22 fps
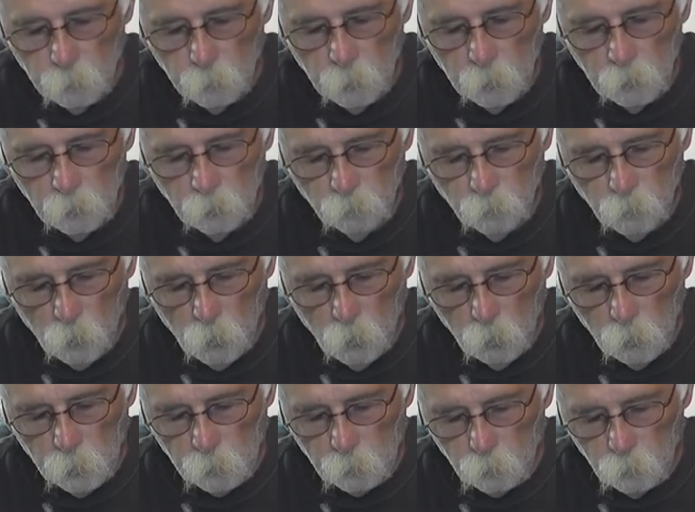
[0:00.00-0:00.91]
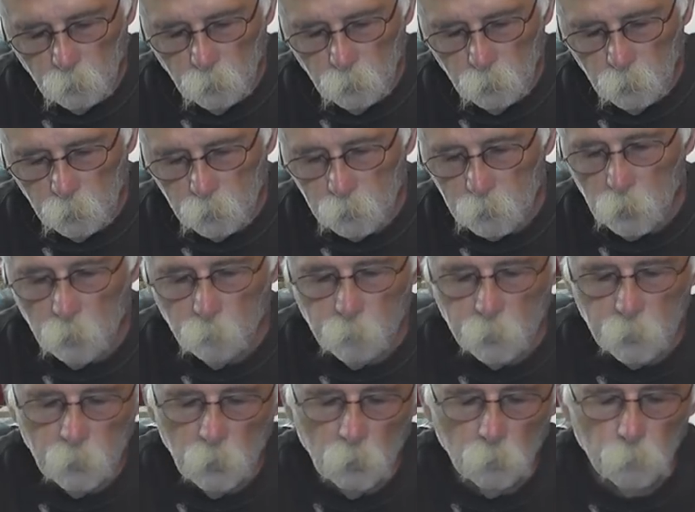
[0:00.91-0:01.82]
in the fall, like that's
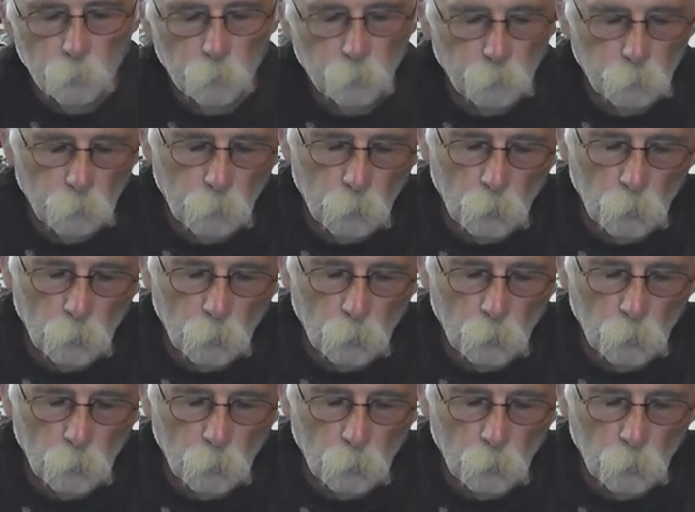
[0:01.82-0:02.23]
coming up,